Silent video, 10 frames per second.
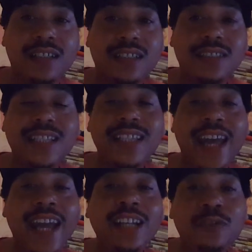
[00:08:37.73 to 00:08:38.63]
Instead
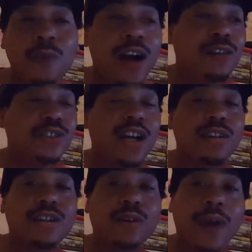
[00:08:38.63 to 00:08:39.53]
of hating, why don't
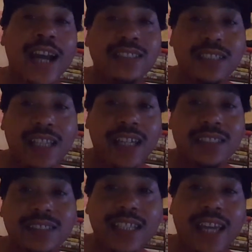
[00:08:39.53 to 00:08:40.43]
y'all congratulate?
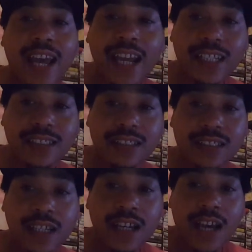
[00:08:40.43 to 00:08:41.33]
Instead of
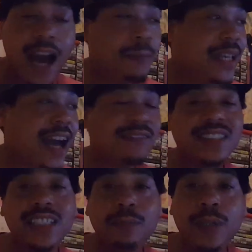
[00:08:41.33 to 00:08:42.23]
hating. I mean, I've
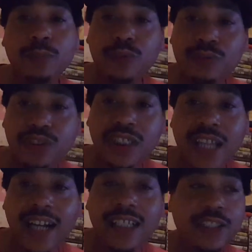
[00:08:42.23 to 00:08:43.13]
seen people do shit
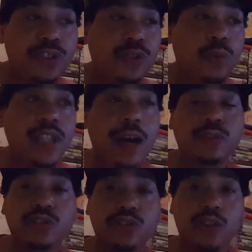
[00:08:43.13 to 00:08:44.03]
I couldn't do what I
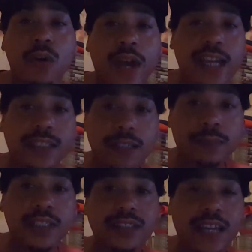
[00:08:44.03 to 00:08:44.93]
was just gonna hate
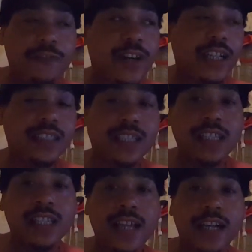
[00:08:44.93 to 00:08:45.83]
them because they fucking
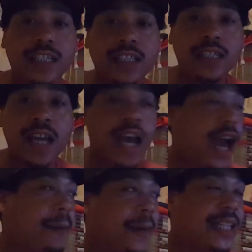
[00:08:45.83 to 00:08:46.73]
did it and I couldn't.
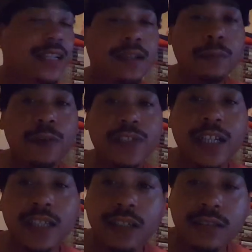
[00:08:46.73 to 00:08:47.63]
How about I come over
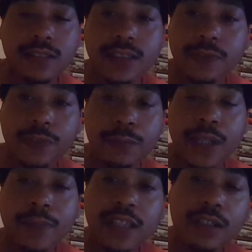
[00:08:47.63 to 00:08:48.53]
there and learn something from them and